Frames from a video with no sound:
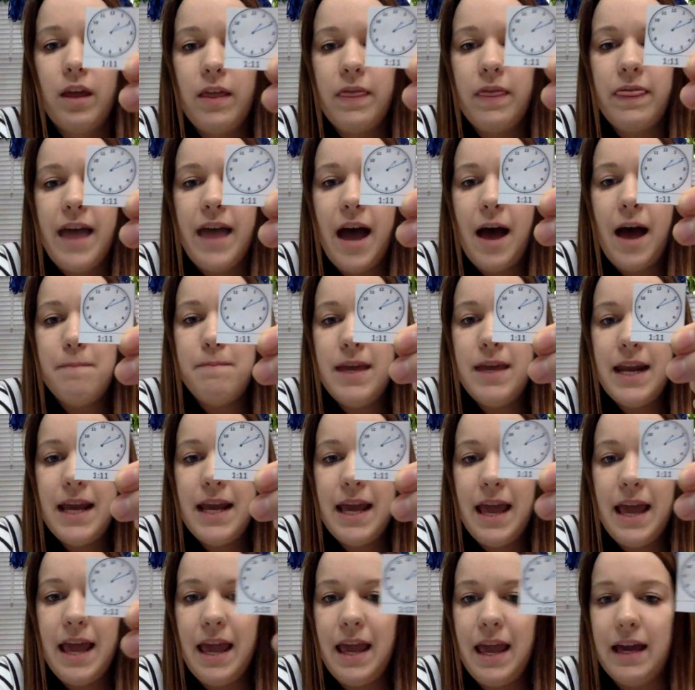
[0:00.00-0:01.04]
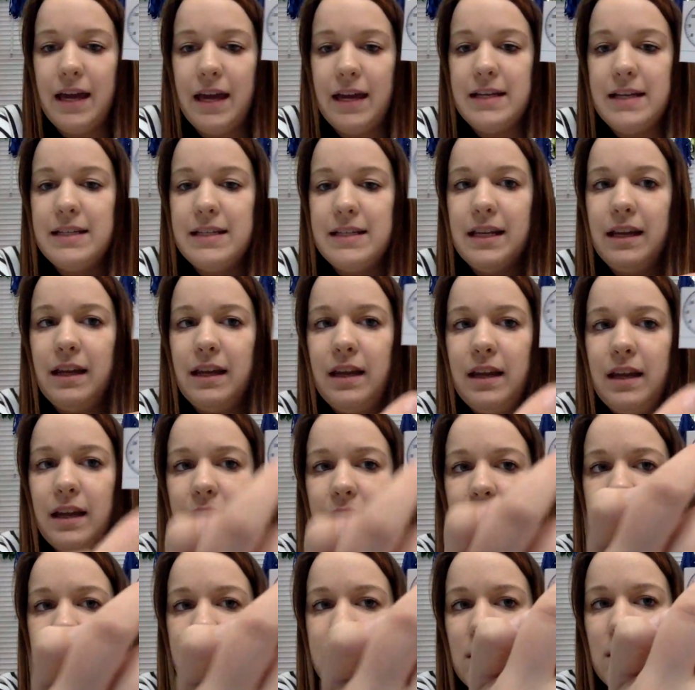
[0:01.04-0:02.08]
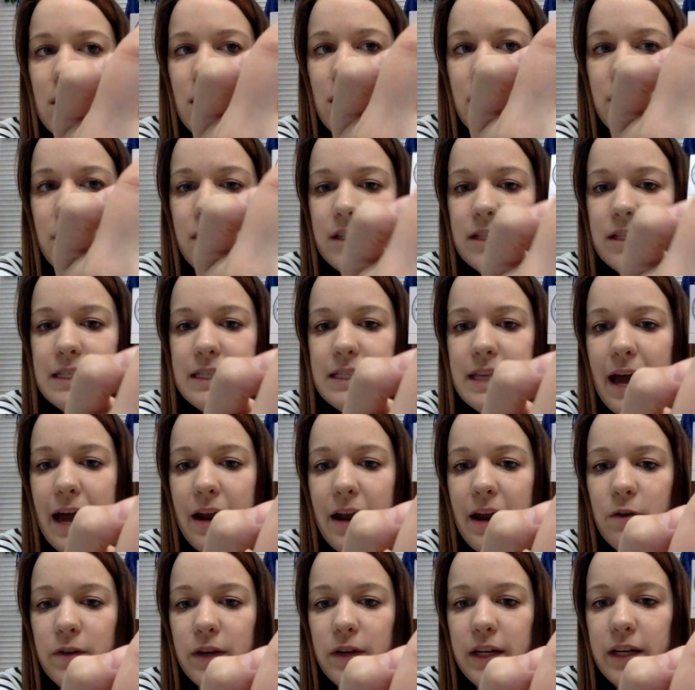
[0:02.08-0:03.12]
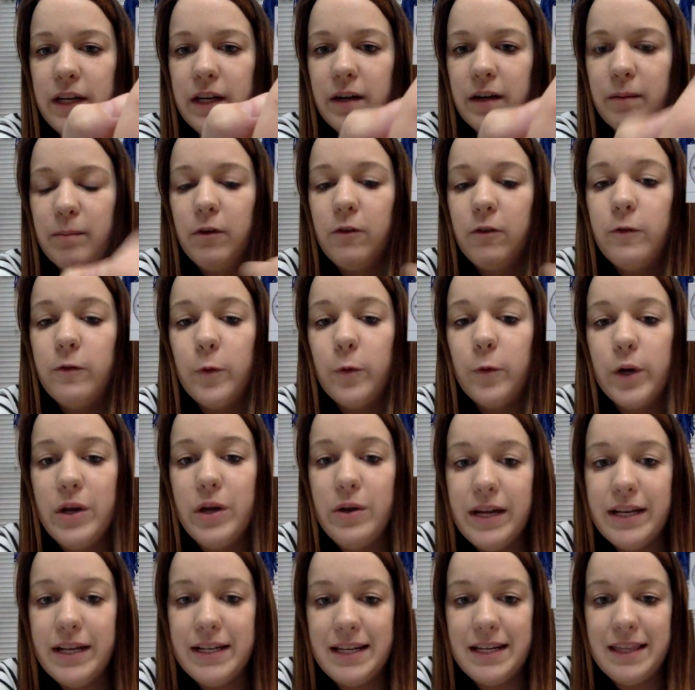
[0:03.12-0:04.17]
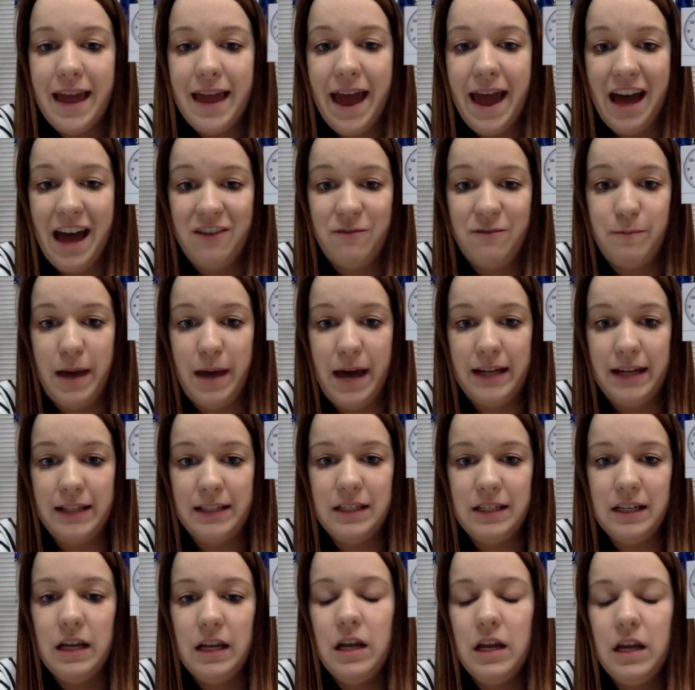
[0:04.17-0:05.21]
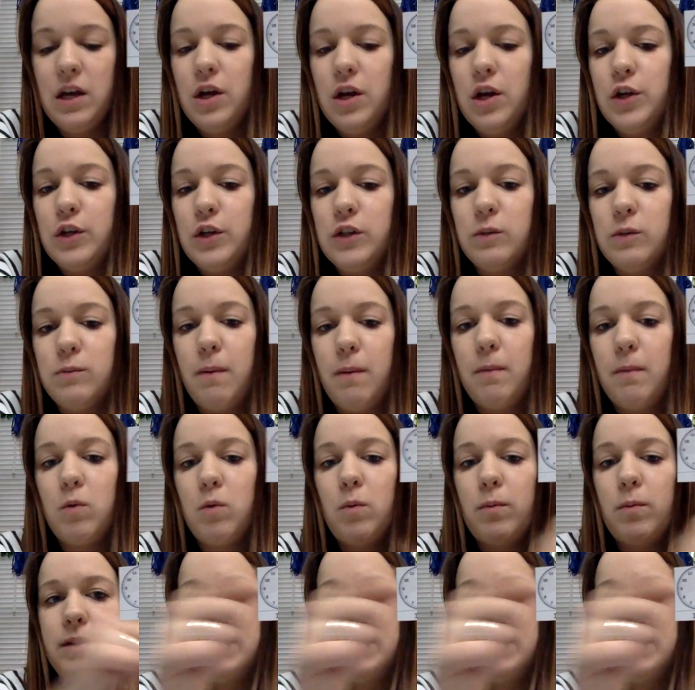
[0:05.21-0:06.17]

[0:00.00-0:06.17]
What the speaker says: that minute hand is on this side over here before you get to the half past. So remember when we